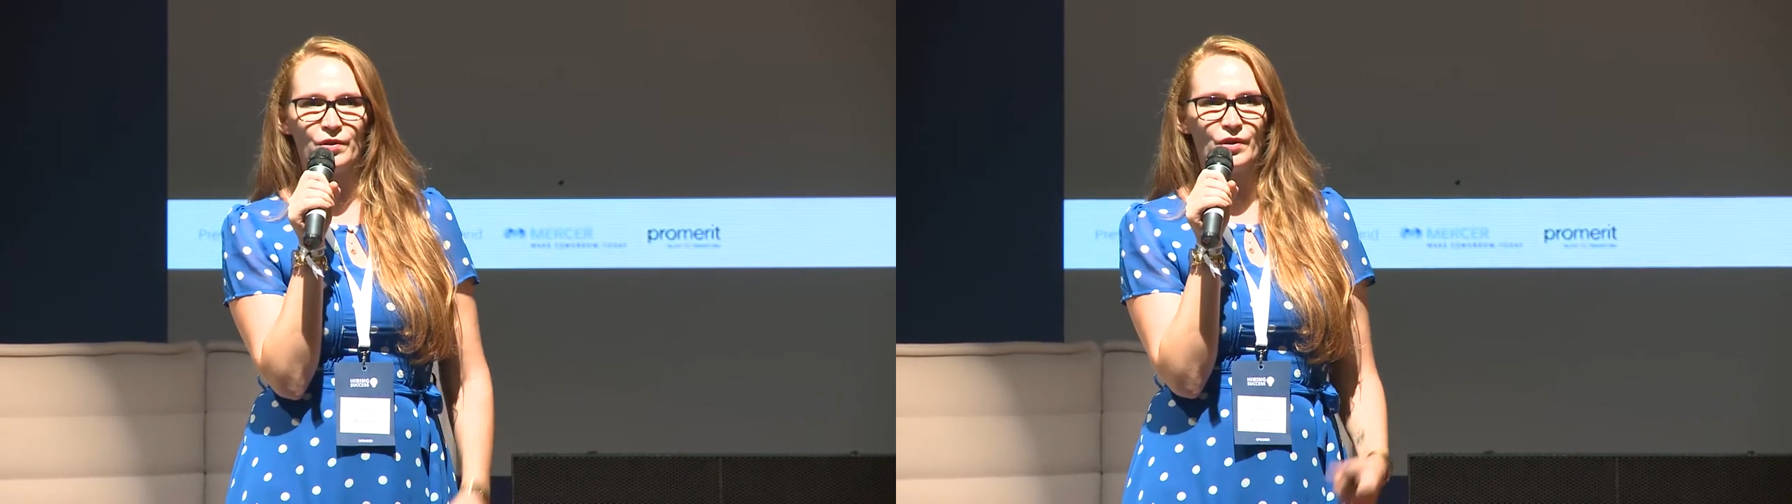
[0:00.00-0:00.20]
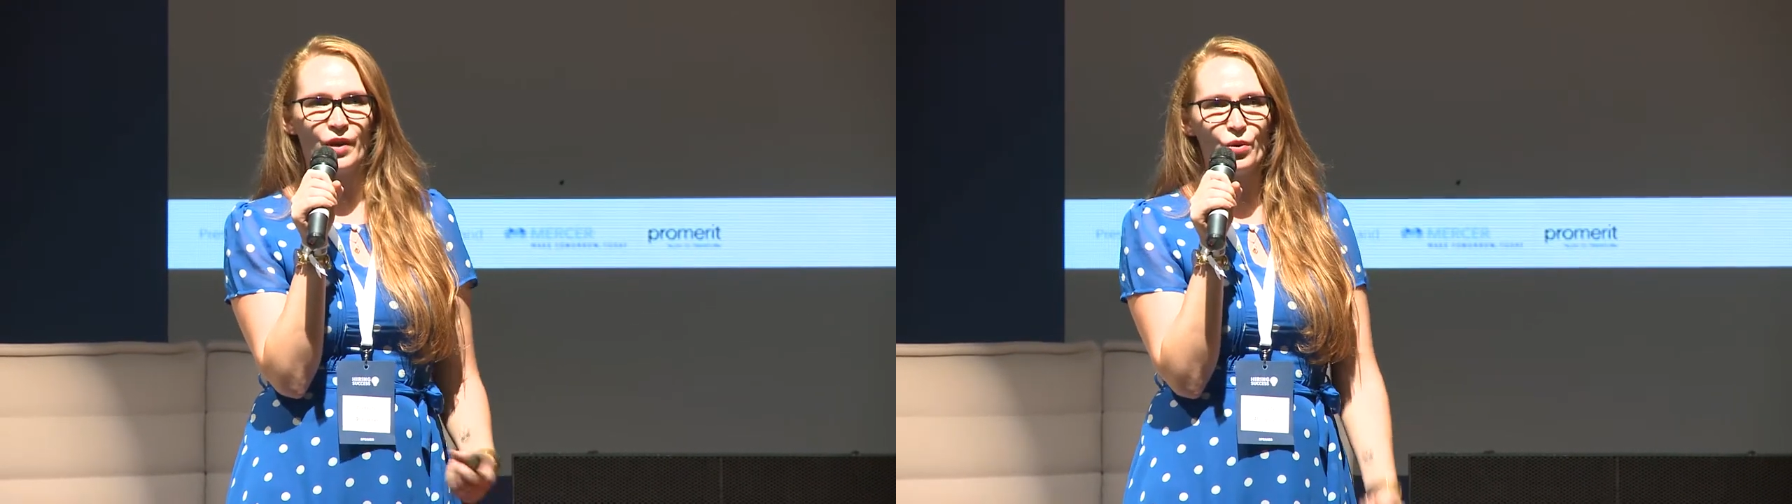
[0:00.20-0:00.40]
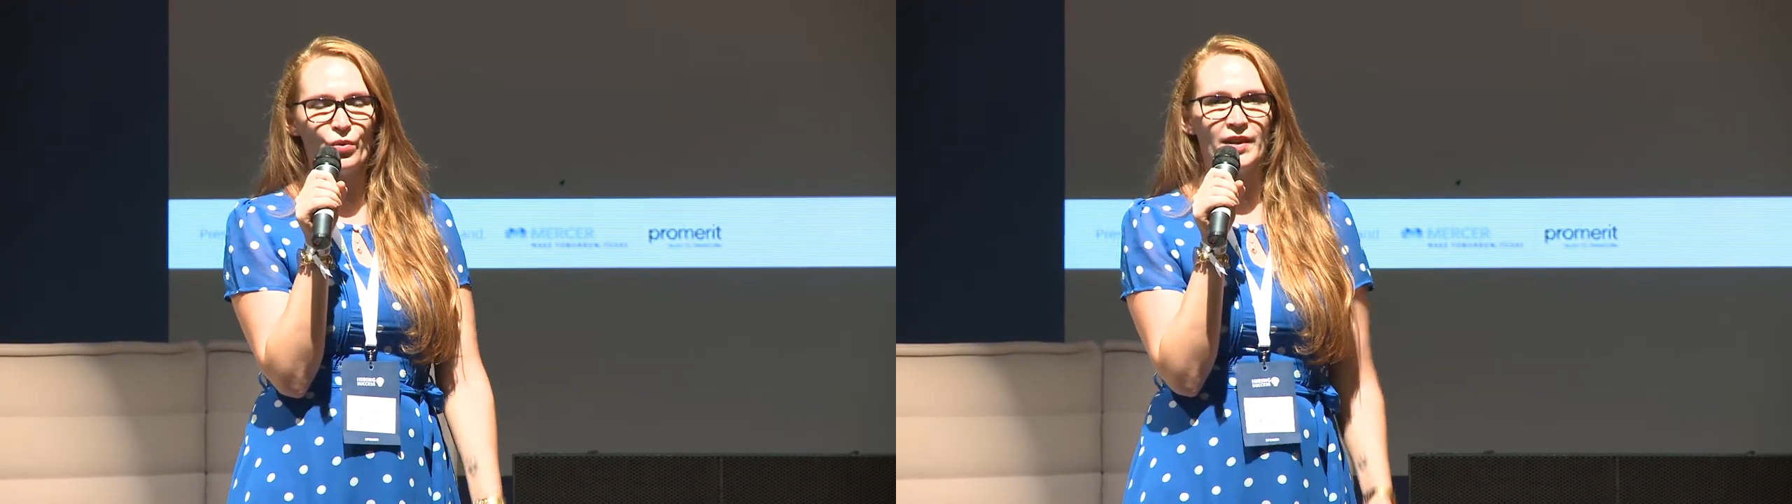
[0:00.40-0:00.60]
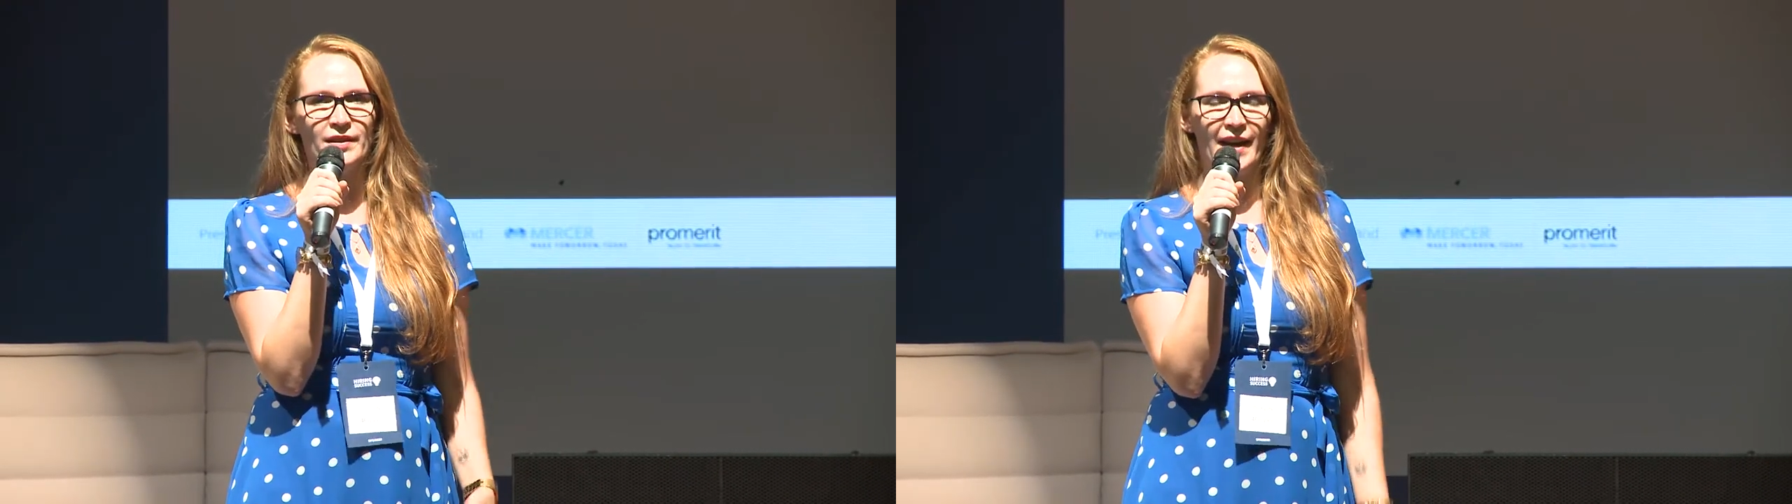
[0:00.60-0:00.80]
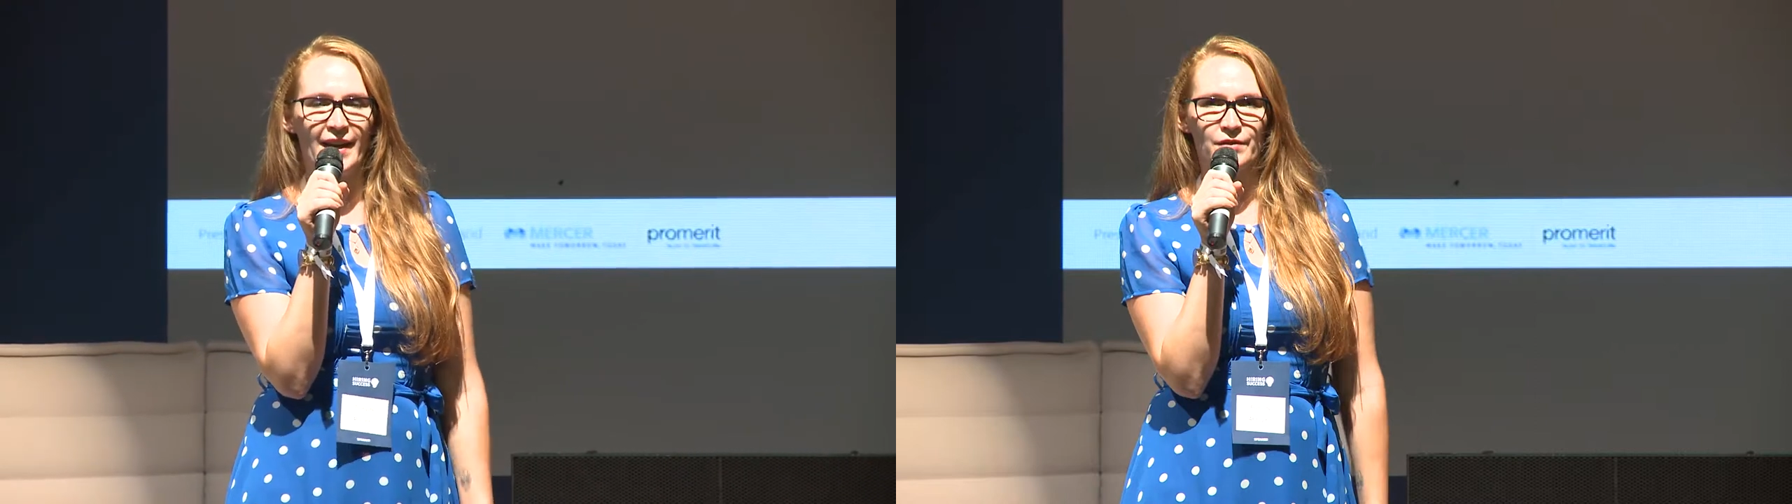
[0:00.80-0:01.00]
go and
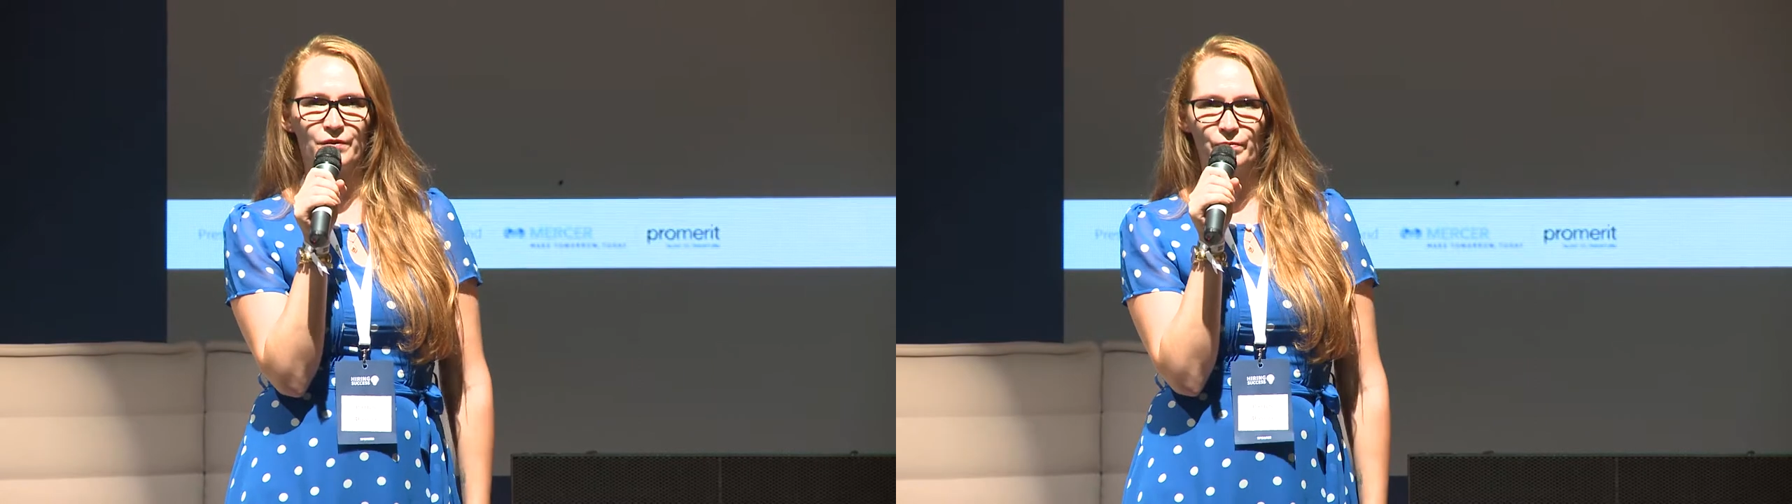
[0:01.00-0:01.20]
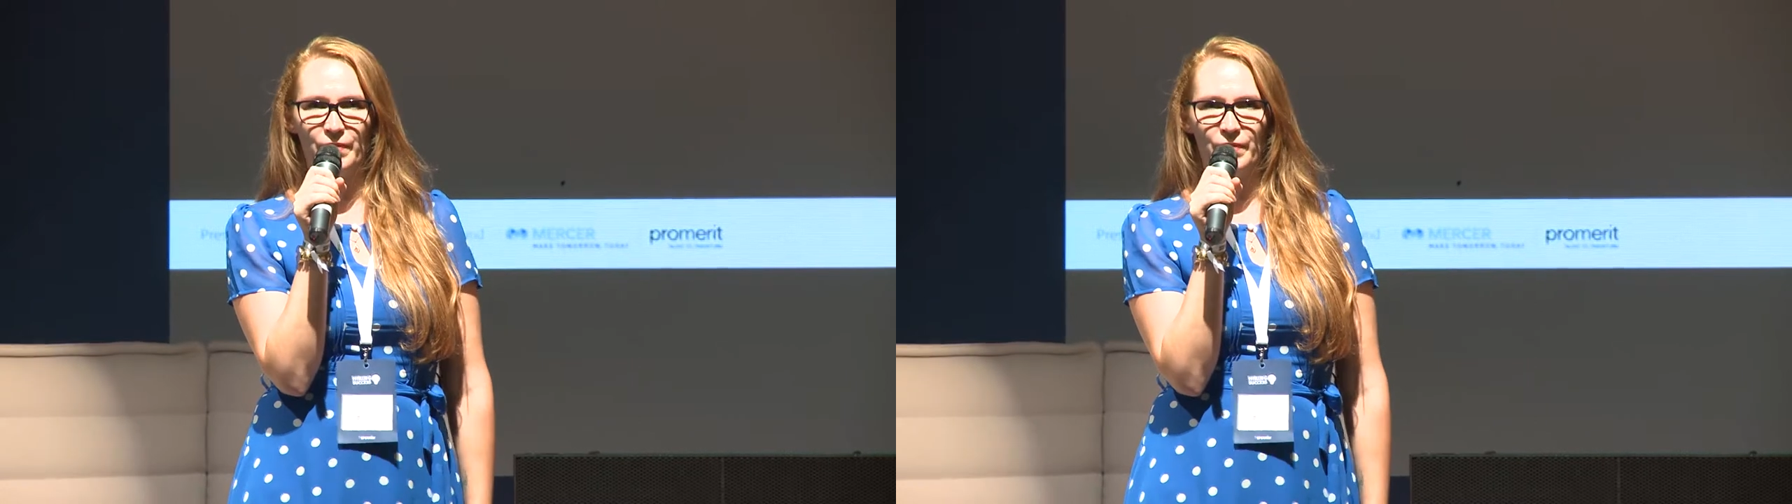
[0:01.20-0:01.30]
ask from